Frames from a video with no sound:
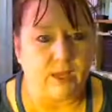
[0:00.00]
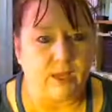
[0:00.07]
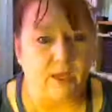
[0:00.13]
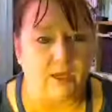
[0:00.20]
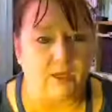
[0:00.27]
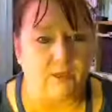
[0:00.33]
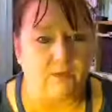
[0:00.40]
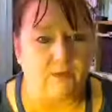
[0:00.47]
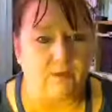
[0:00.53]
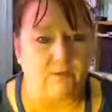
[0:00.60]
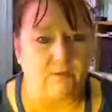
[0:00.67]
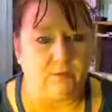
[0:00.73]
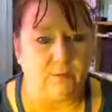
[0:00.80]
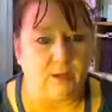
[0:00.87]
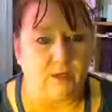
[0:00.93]
and
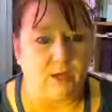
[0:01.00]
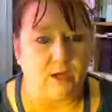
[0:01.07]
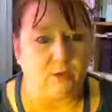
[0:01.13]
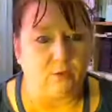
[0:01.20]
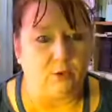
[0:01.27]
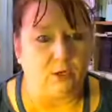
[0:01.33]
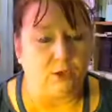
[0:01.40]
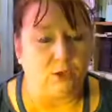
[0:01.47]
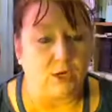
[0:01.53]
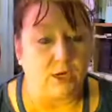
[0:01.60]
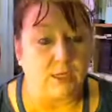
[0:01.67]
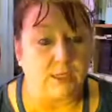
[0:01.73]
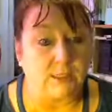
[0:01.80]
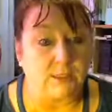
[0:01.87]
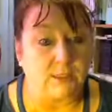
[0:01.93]
if you may not want to try
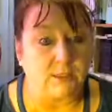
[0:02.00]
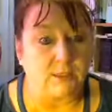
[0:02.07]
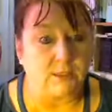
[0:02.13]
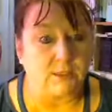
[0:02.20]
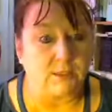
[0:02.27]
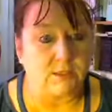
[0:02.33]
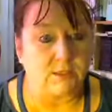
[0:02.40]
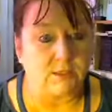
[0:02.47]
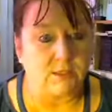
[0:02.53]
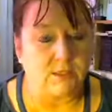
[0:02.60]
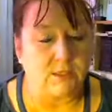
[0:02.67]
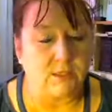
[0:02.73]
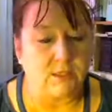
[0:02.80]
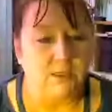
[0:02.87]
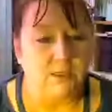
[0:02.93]
it.
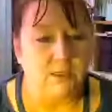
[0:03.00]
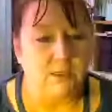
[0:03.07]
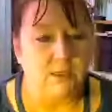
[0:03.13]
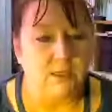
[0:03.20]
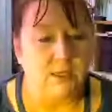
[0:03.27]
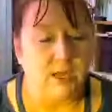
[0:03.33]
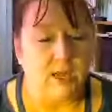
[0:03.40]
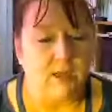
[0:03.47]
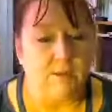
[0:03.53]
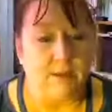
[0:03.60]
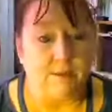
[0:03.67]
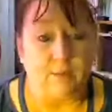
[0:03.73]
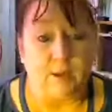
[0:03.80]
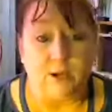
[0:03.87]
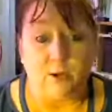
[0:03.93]
I
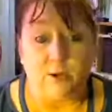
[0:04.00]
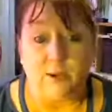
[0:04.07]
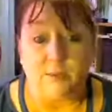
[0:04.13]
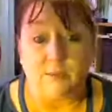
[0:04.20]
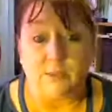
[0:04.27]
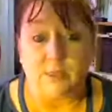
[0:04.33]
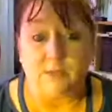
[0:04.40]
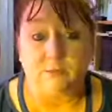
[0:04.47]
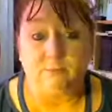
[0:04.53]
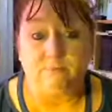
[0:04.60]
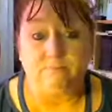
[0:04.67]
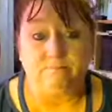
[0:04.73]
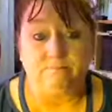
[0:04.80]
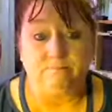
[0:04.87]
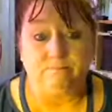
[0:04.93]
made money on Amazon,
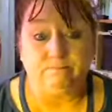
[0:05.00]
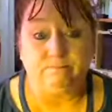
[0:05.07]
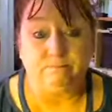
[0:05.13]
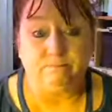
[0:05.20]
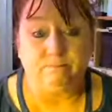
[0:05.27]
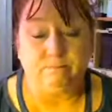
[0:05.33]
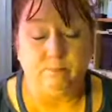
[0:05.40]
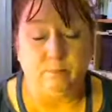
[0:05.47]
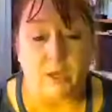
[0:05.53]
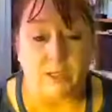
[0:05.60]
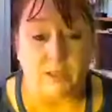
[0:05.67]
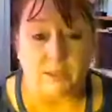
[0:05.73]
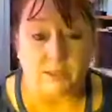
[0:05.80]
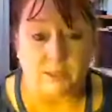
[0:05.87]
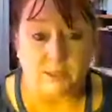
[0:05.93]
but